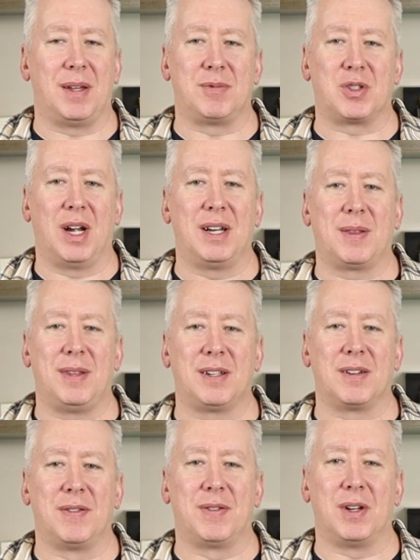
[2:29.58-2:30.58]
I'm trying to
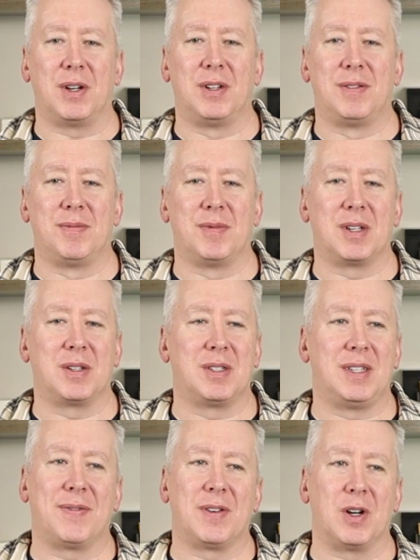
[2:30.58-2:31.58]
think of the
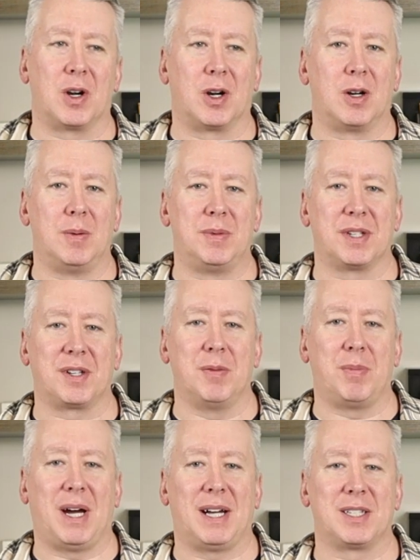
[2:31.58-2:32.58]
different herbs that
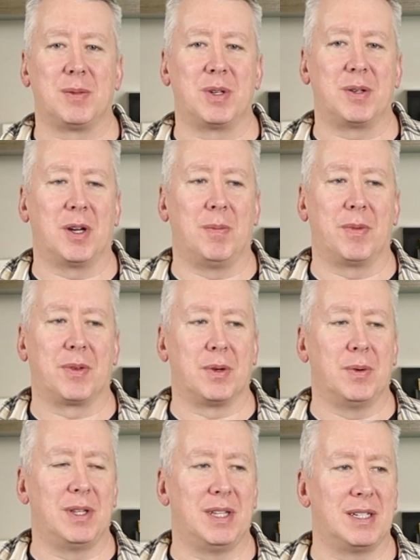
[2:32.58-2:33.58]
could possibly come
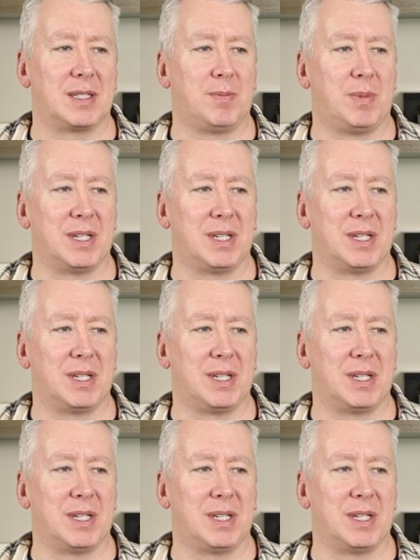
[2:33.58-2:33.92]
through in this,